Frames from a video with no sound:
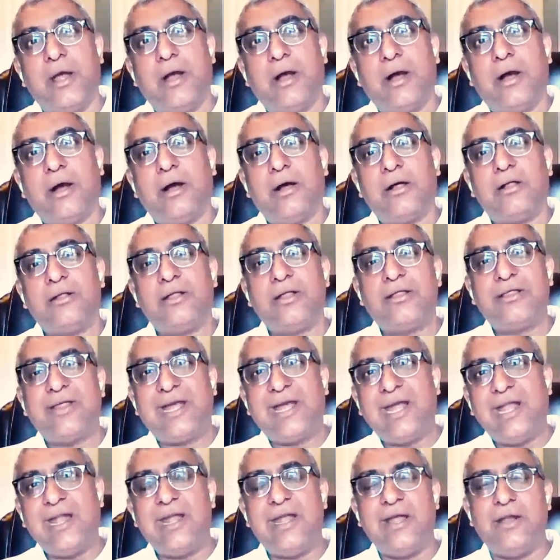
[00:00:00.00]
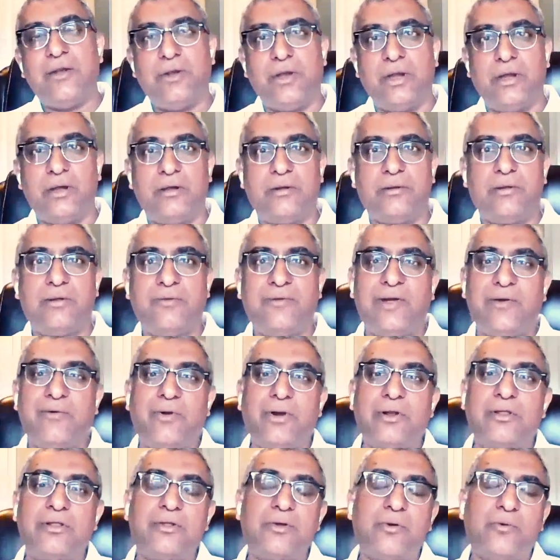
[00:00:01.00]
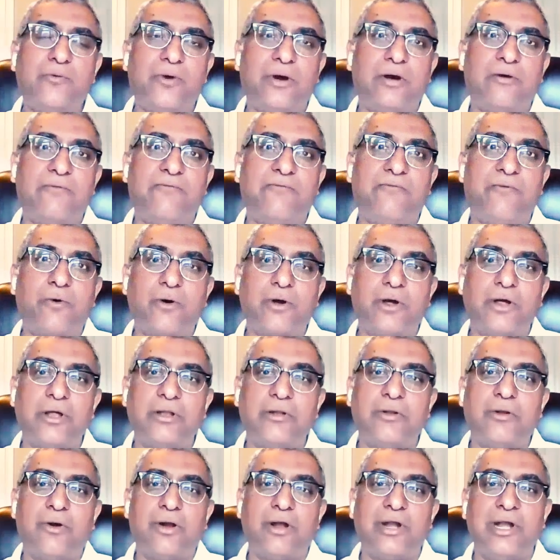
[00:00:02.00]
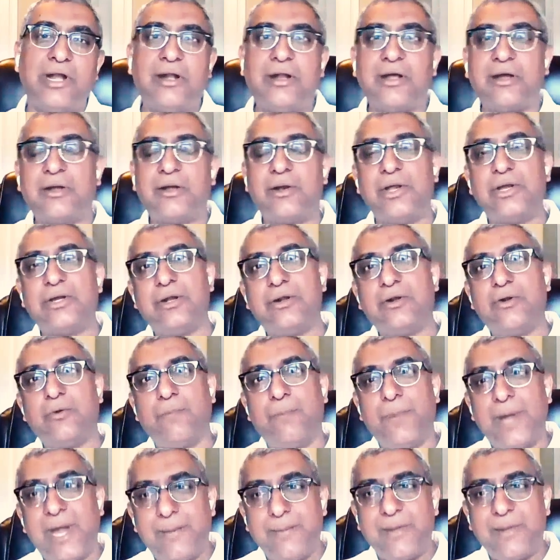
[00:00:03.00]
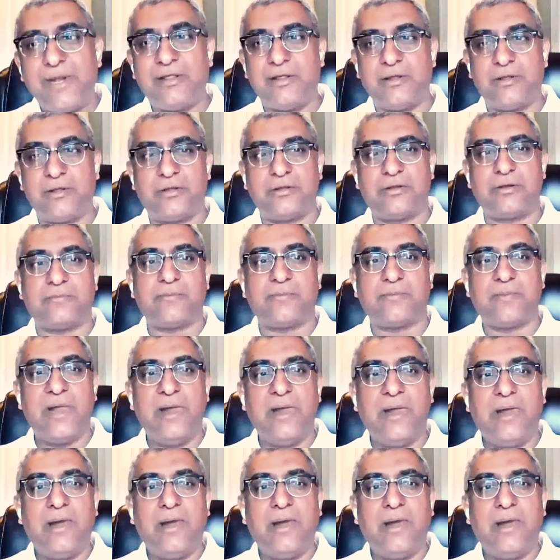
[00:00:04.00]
The second area, we are also focused on integration to payment systems.